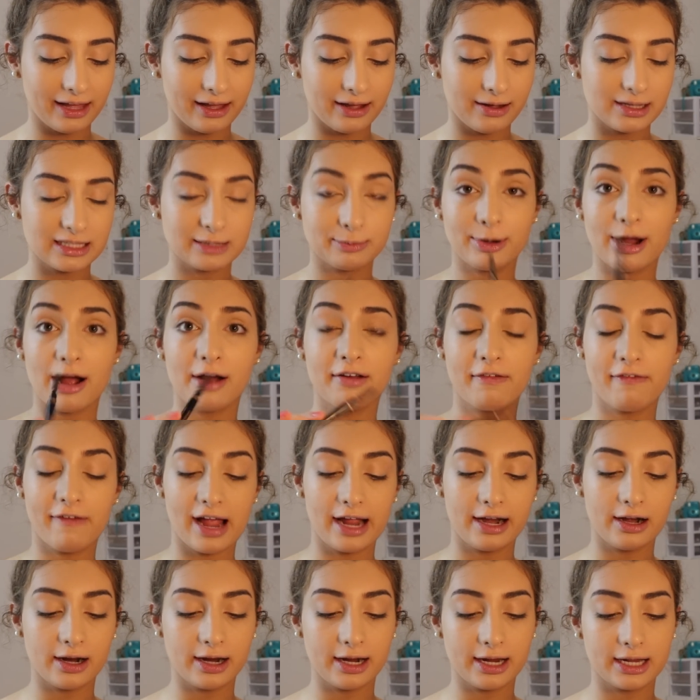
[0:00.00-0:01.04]
Hills Brow
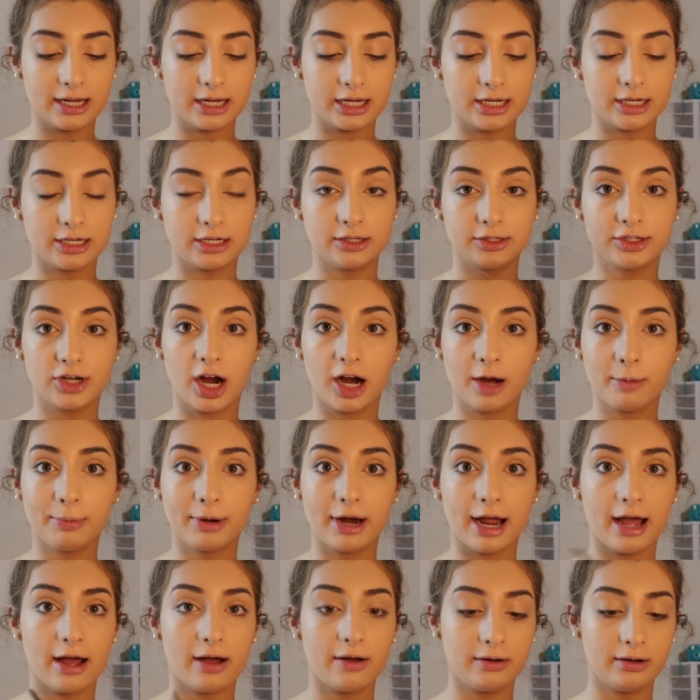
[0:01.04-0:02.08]
Definer in dark
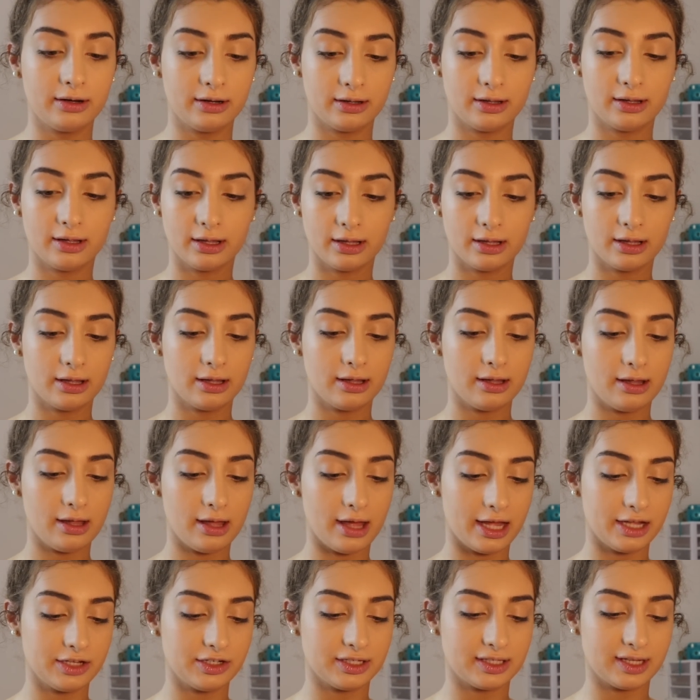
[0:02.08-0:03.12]
brown
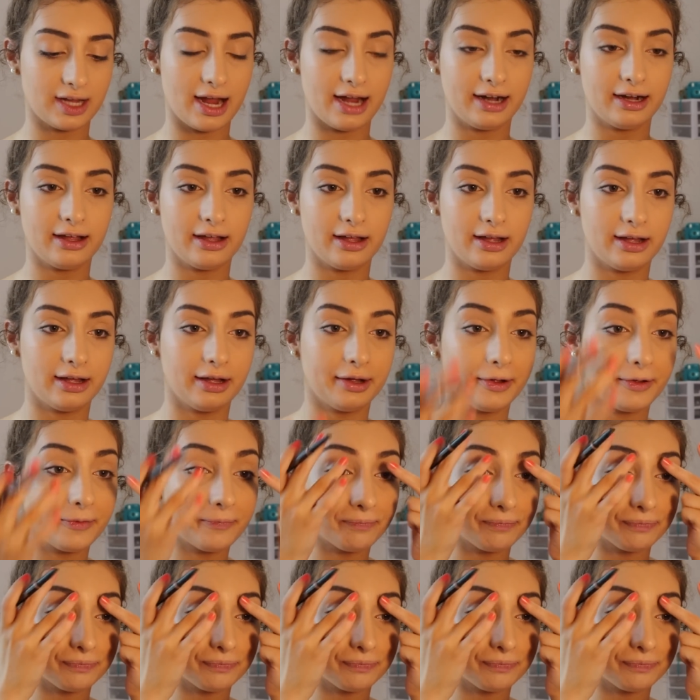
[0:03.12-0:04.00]
and just kind of,